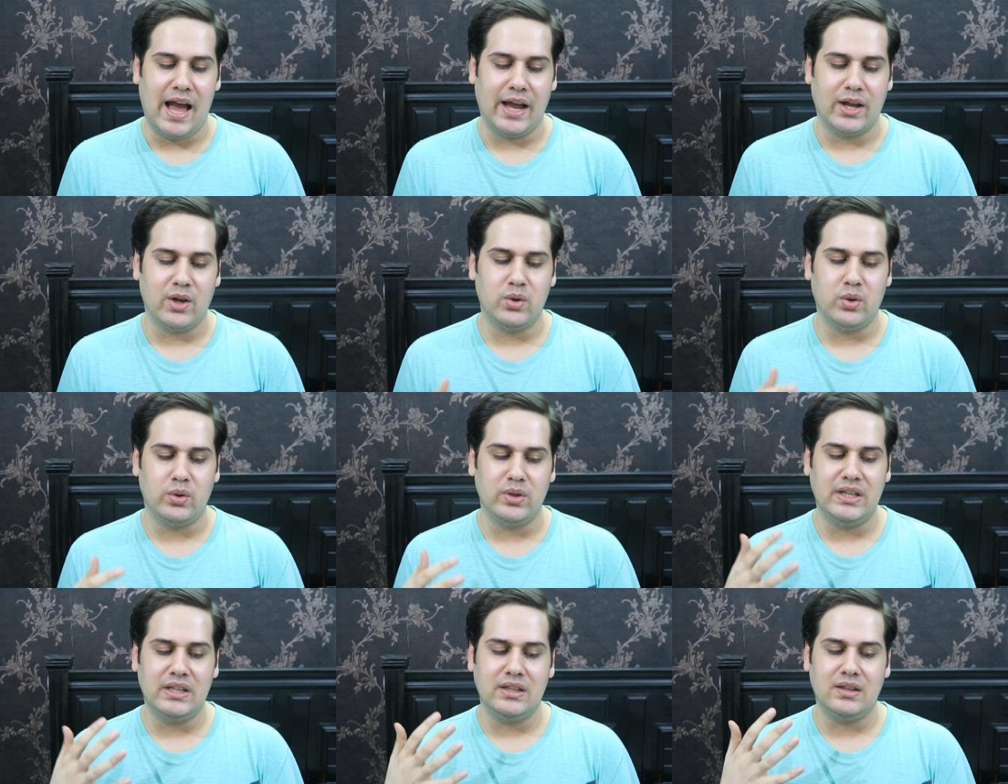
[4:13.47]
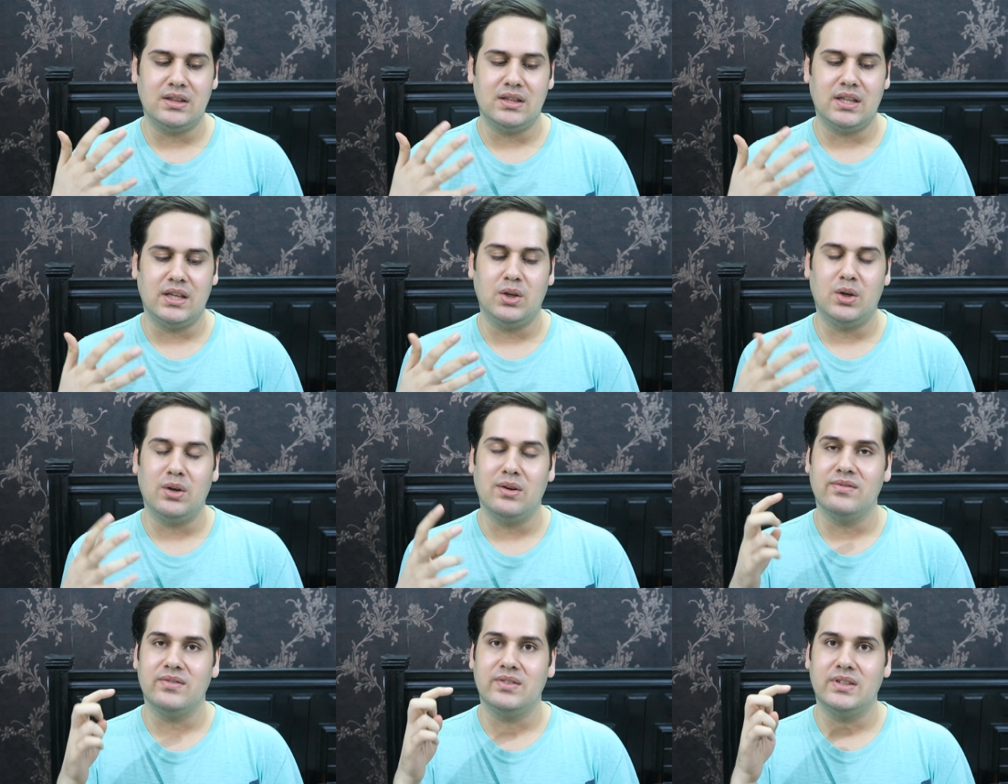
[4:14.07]
I could only
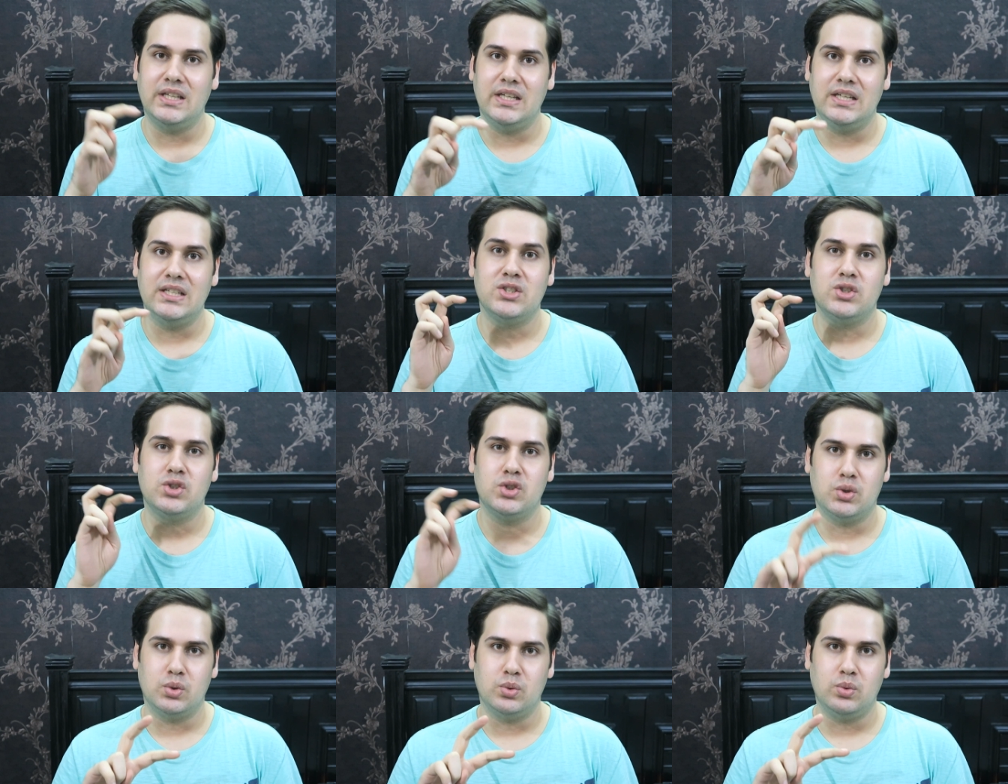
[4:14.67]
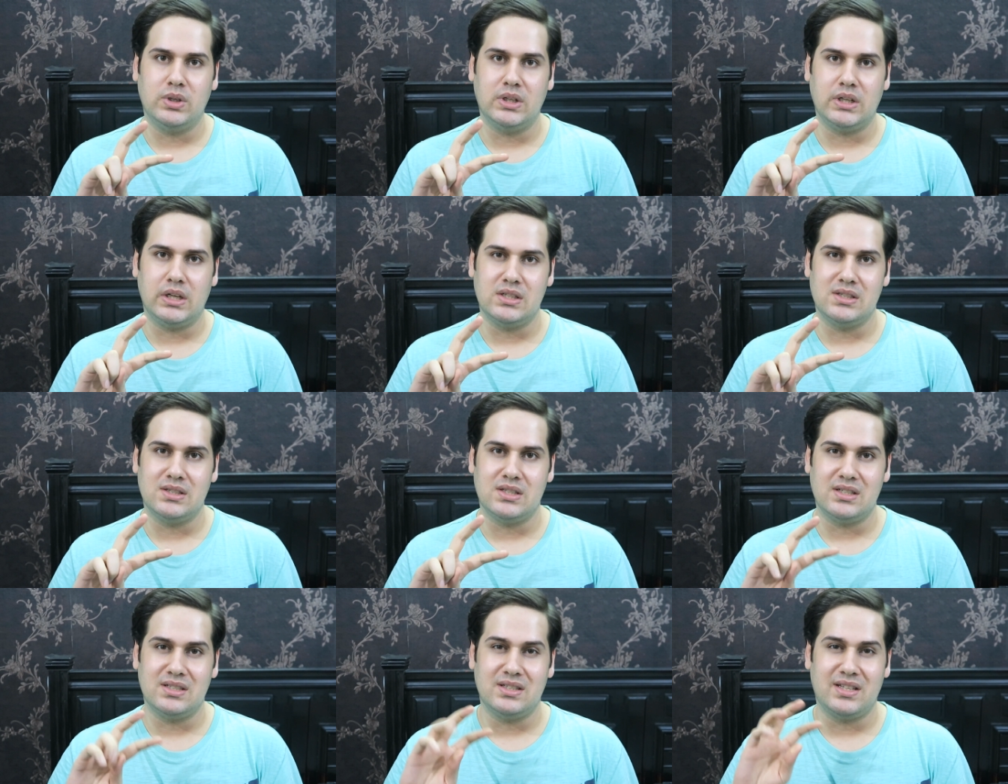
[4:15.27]
think of these two
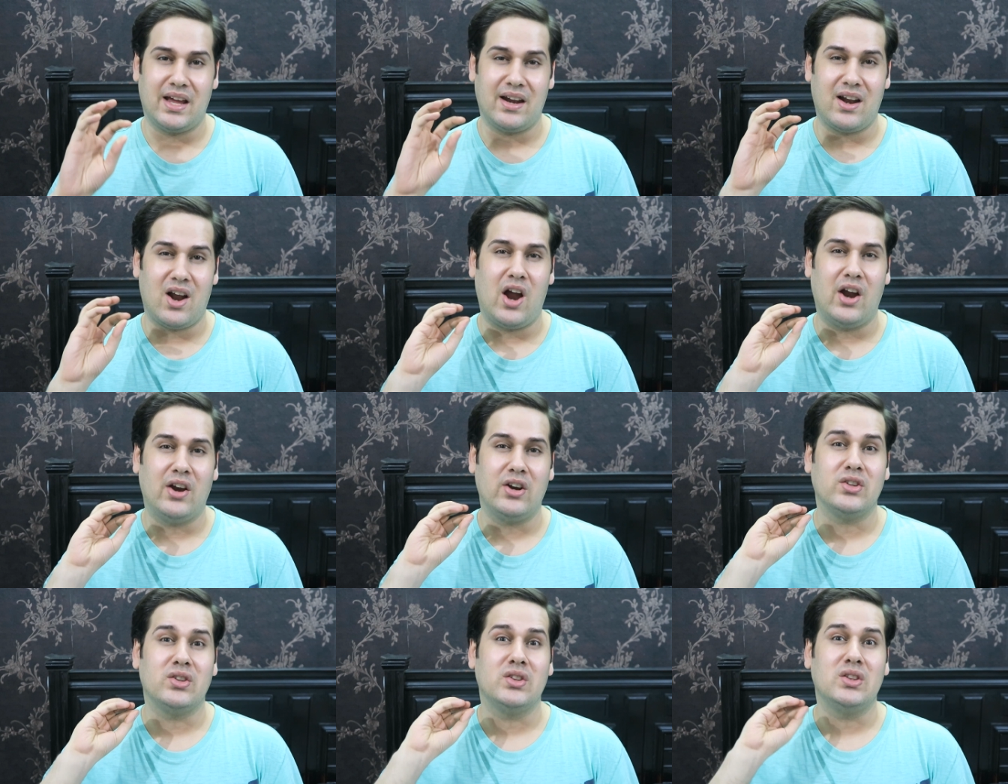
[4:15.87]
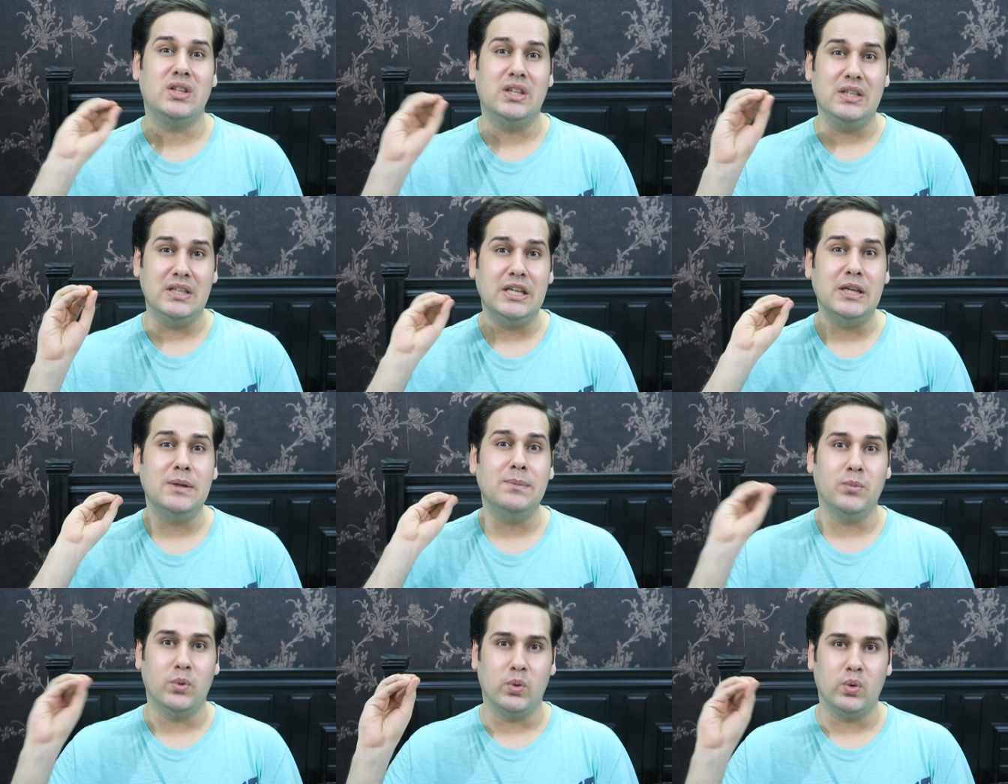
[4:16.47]
cleansers that are
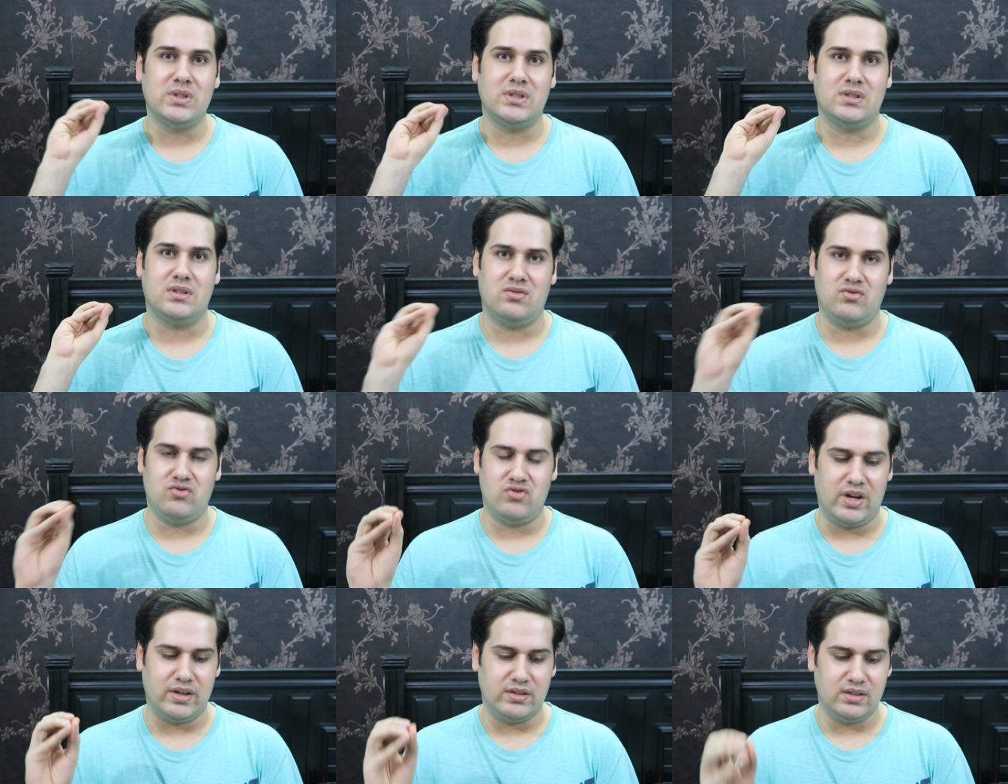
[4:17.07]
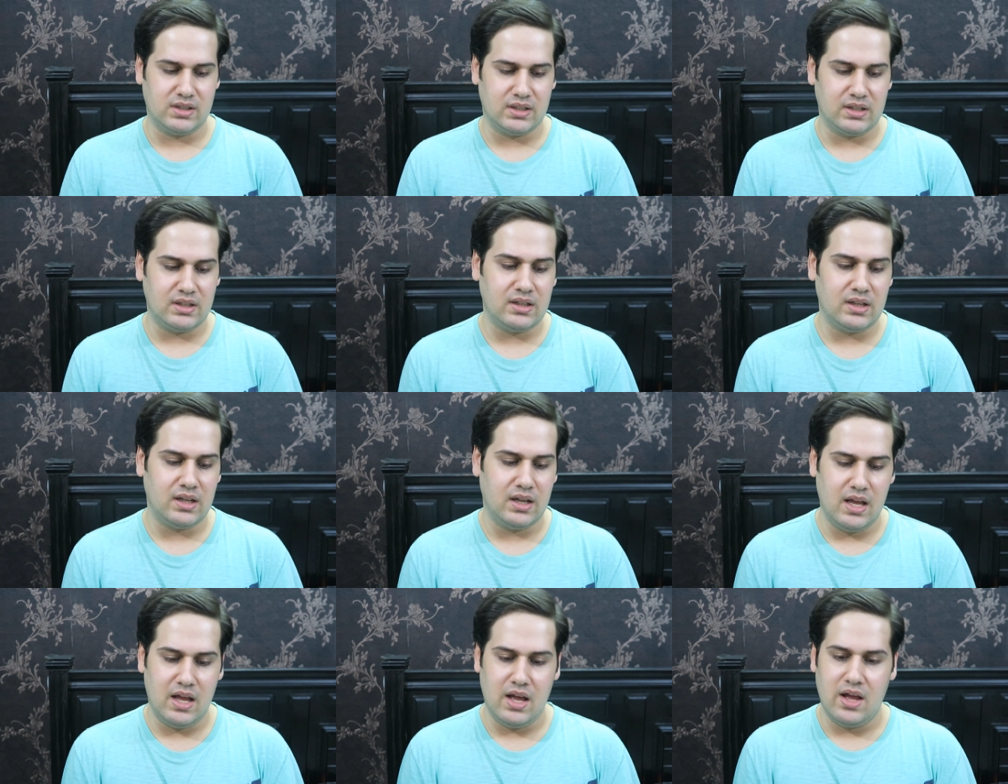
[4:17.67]
the most
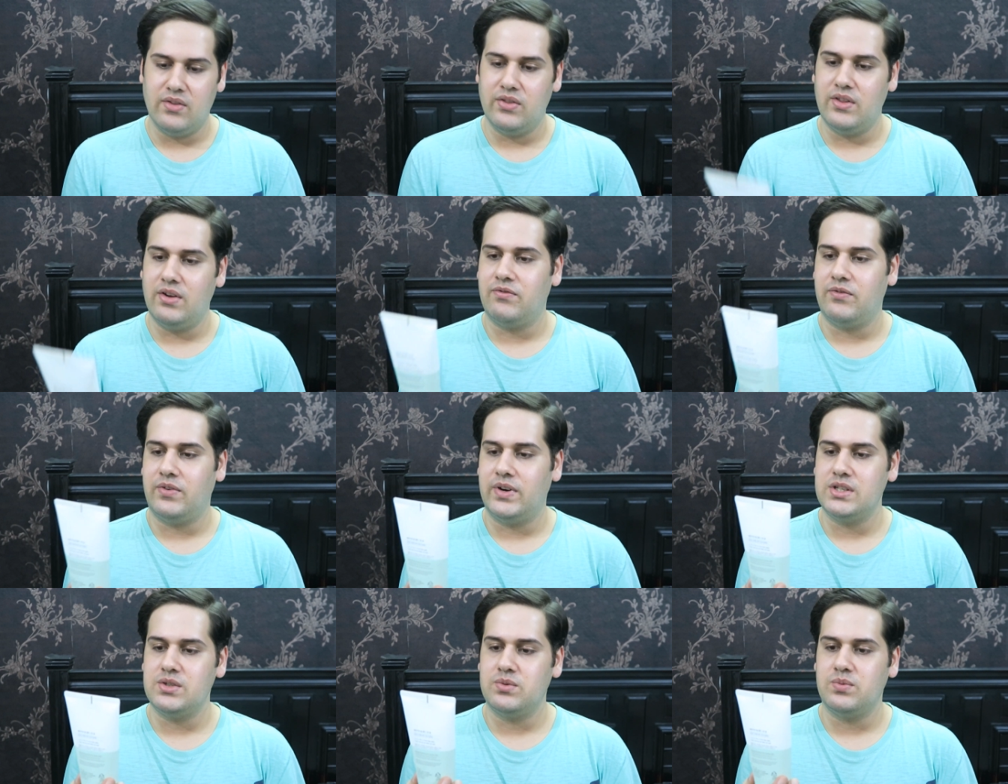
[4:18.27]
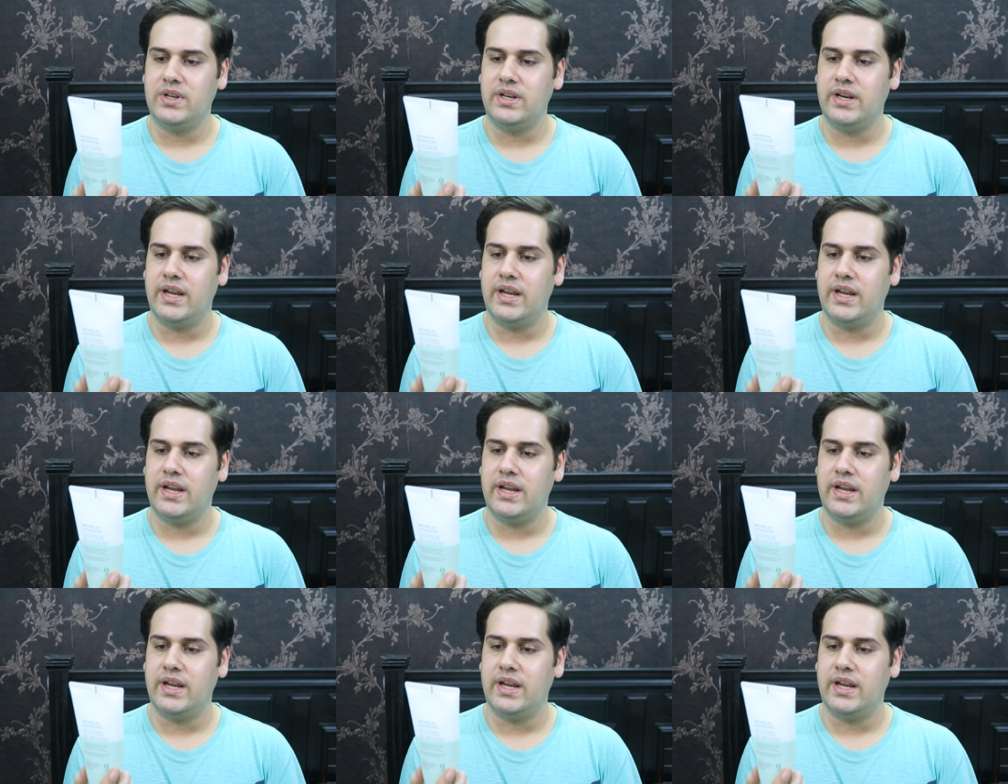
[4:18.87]
gentle. The first